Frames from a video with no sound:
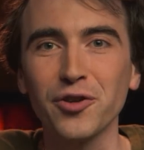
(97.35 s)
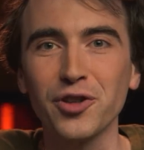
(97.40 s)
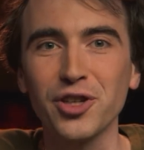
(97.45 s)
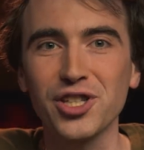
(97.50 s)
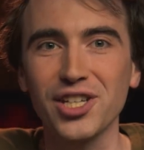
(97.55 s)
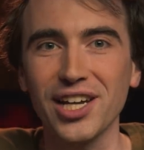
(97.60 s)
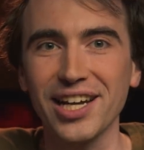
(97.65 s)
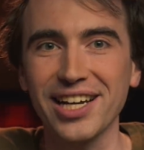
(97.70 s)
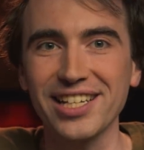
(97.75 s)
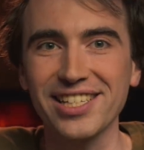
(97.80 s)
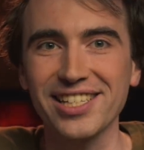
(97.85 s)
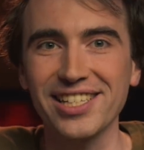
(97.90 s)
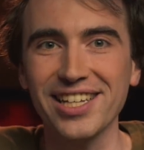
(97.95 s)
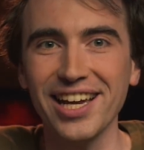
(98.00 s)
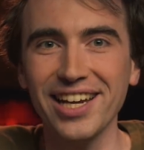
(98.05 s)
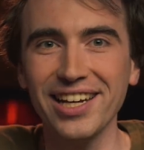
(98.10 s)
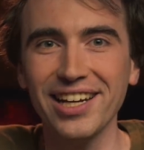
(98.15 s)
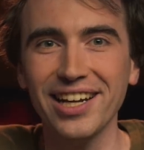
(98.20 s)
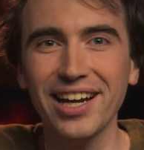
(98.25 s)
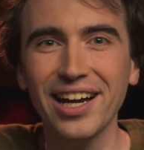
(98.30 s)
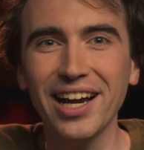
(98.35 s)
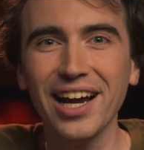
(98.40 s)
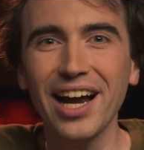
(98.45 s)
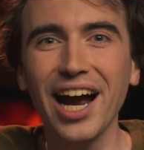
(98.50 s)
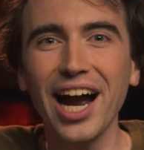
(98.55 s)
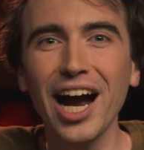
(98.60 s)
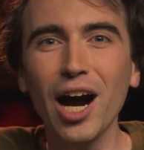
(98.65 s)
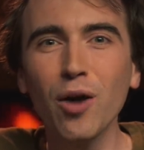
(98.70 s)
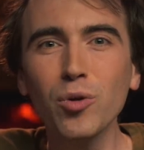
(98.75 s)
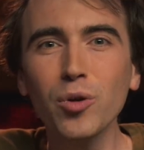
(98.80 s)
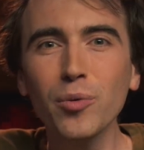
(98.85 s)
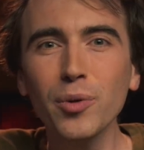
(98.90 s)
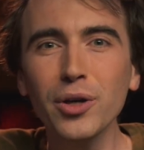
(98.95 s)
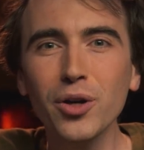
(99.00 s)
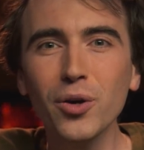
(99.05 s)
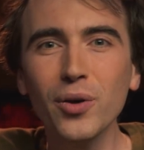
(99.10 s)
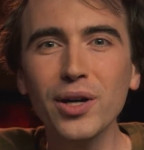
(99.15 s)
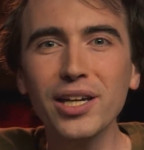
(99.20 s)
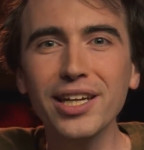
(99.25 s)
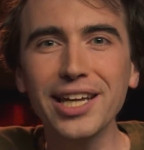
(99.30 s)
for the science set. How were we
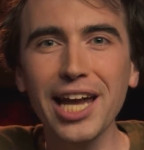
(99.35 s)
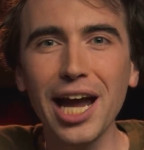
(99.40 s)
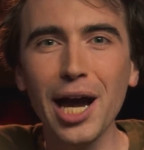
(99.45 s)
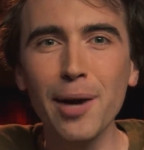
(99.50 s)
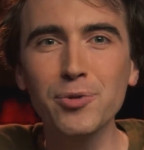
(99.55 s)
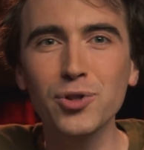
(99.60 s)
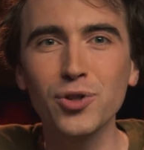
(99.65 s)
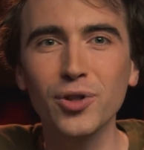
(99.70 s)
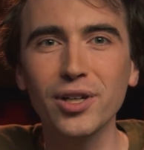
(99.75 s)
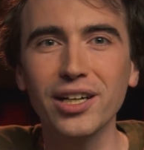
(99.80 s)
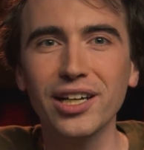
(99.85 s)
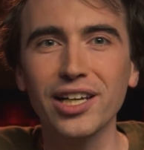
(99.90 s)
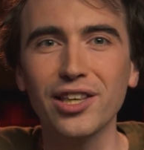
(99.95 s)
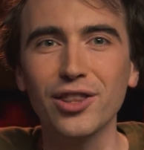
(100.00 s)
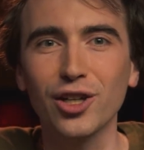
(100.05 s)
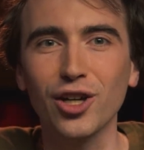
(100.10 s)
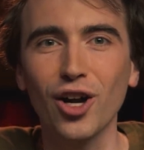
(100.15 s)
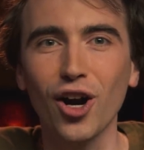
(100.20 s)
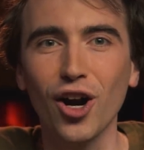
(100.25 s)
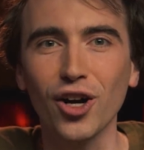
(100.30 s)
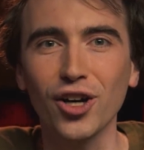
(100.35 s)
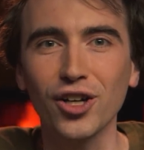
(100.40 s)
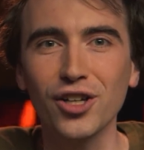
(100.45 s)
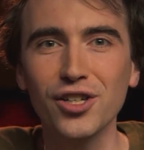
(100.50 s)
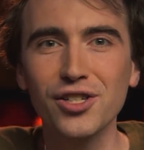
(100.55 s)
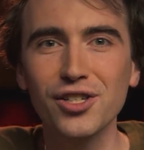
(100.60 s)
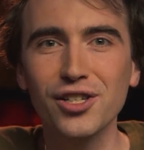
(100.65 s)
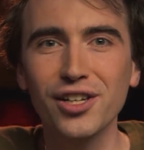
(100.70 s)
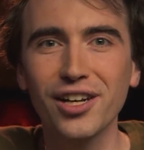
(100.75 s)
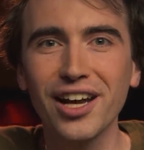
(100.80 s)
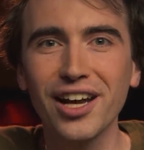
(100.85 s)
going to capture it in the cards?